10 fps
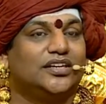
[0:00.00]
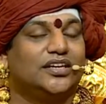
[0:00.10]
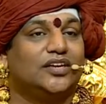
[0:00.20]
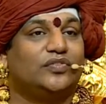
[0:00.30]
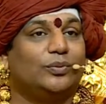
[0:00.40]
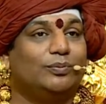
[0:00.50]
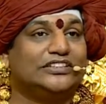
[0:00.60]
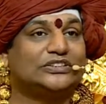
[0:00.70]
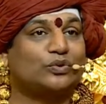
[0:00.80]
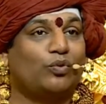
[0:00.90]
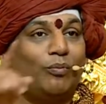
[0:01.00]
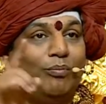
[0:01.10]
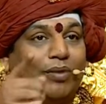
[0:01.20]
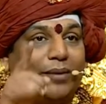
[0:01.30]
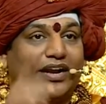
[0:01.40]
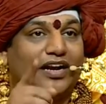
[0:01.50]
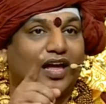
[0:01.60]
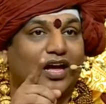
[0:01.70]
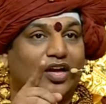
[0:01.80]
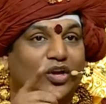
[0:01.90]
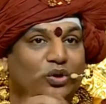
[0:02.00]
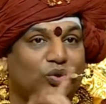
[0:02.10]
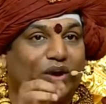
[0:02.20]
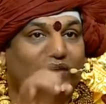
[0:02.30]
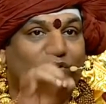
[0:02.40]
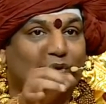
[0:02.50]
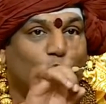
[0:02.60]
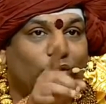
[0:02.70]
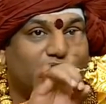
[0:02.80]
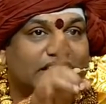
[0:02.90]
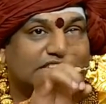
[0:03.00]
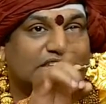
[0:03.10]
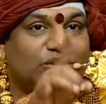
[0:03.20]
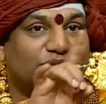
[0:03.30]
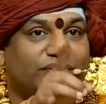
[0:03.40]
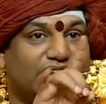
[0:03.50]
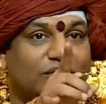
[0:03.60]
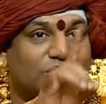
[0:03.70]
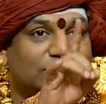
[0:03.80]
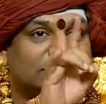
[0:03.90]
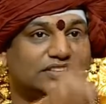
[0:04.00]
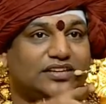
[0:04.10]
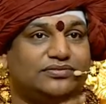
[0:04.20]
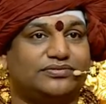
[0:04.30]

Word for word: If you miss Kumbh Mela, you have no reason to forgive yourself.